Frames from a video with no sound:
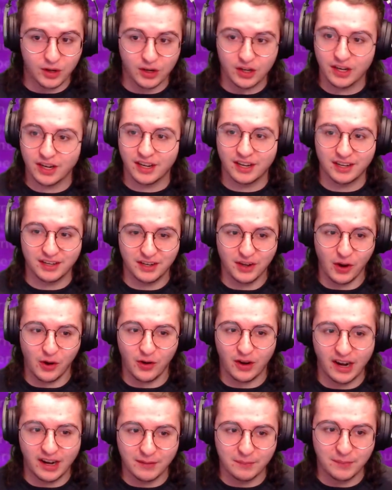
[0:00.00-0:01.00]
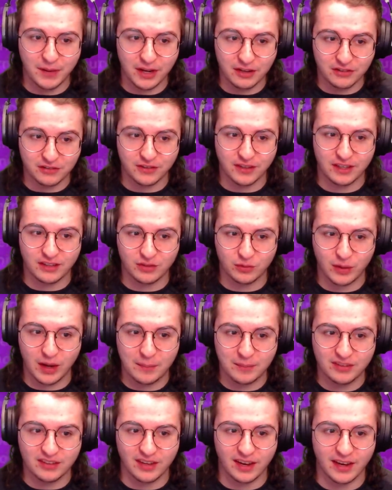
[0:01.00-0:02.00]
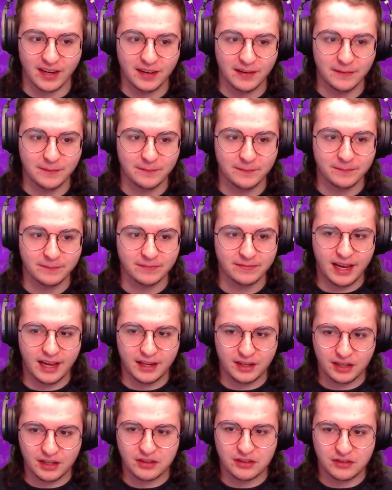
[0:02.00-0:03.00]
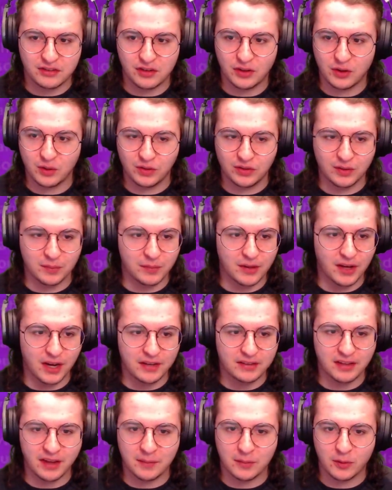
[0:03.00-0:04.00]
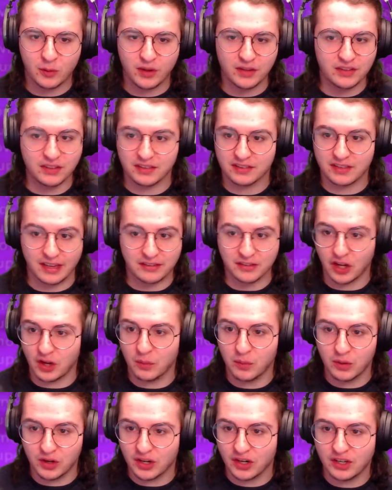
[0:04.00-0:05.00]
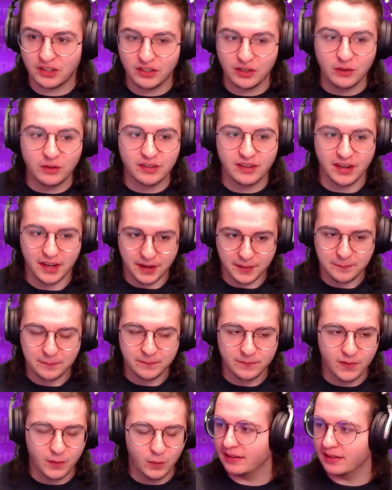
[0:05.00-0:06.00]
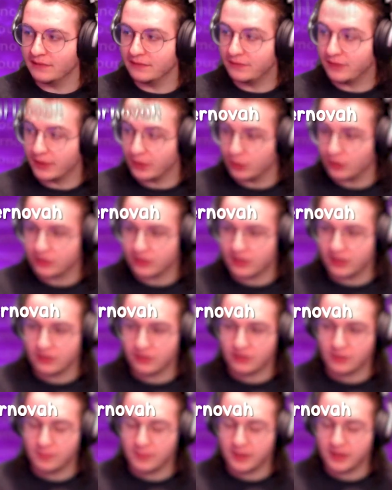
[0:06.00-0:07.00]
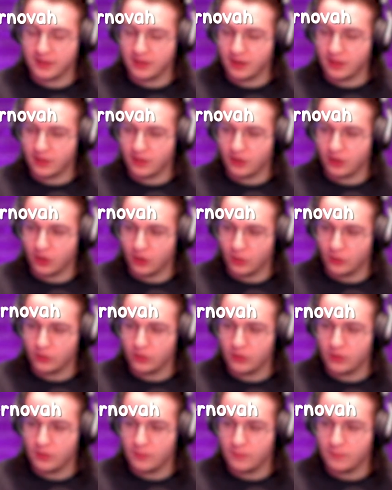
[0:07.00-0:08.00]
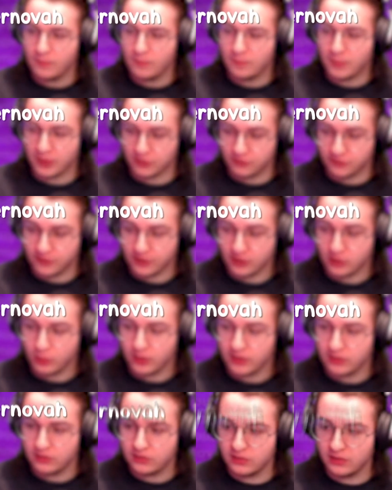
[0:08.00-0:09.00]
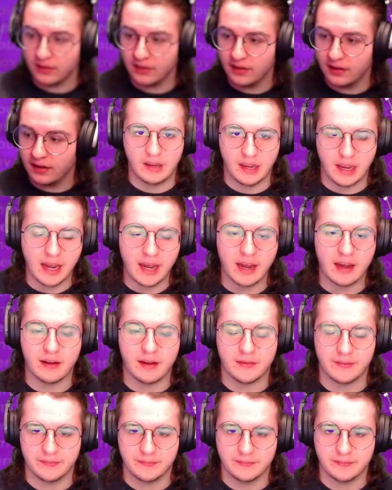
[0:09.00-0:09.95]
gonna go on BuzzFeed's website and do some goddamn quizzes. That's all we're gonna do today. Viewers can submit their own BuzzFeed quiz. Yeah,